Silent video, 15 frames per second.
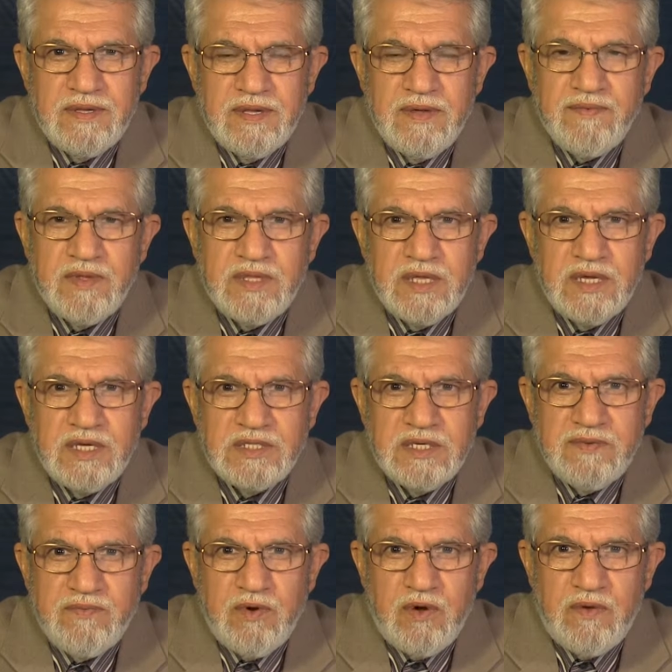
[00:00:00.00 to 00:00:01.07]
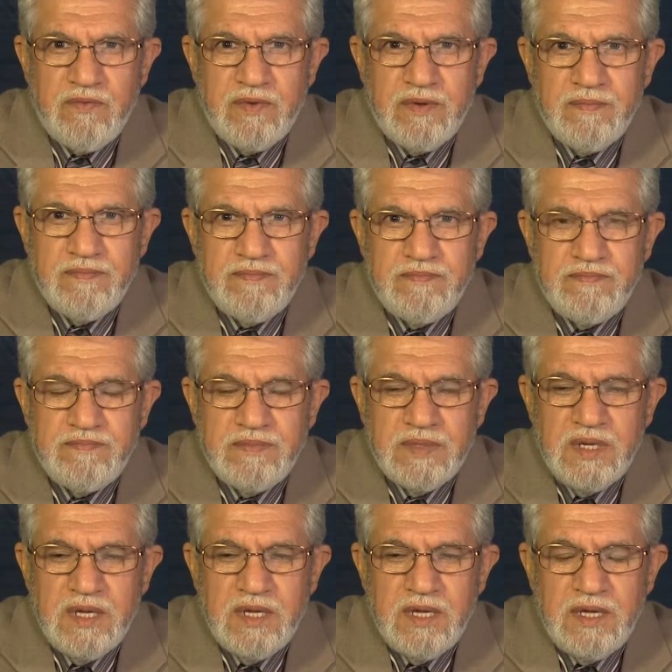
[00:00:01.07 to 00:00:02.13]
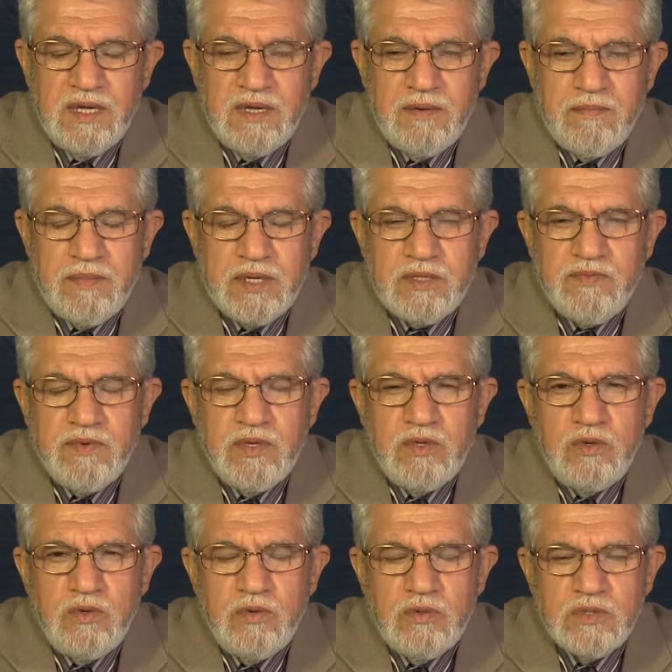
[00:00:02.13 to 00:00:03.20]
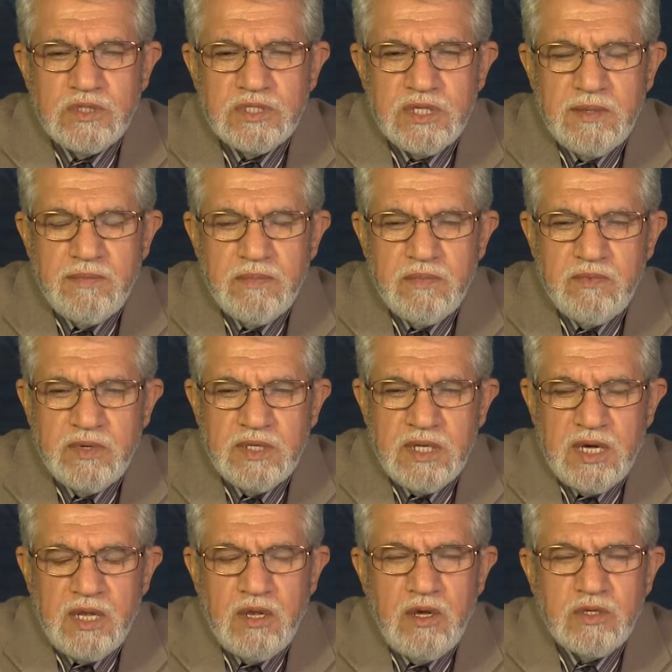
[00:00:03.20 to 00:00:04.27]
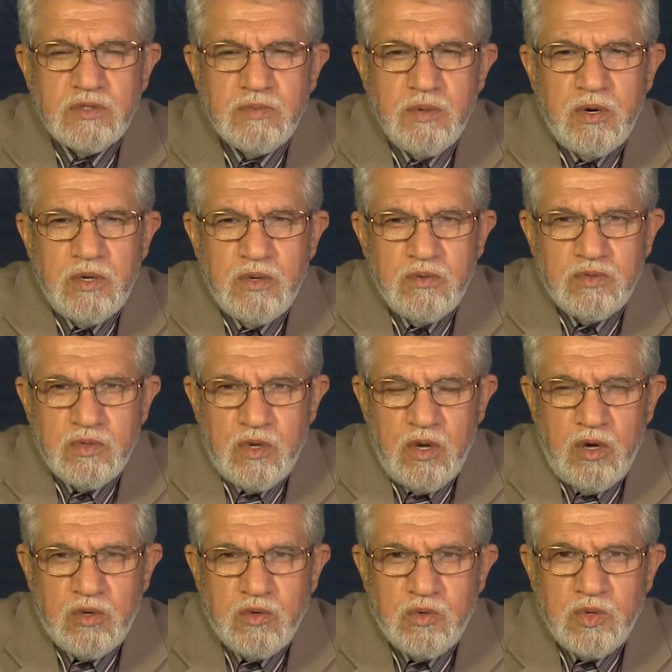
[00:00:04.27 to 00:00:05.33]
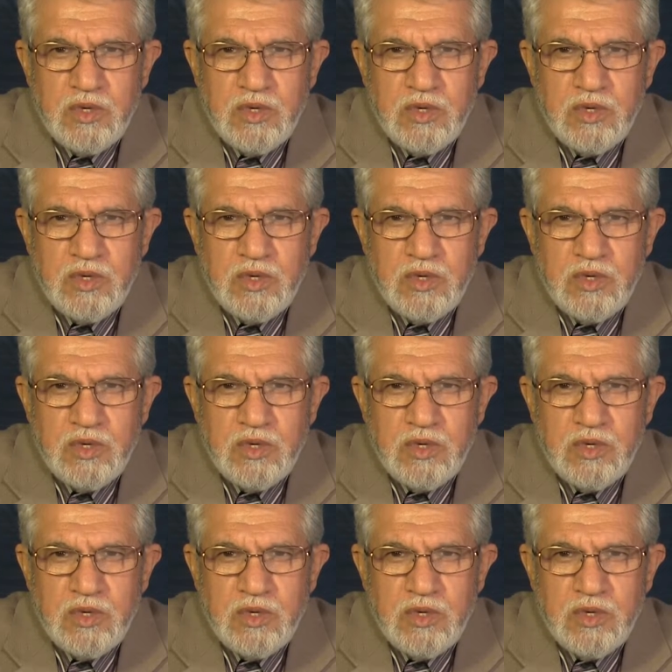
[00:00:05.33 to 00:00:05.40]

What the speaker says: Everything is involved. But when Allah subhanahu wa ta'ala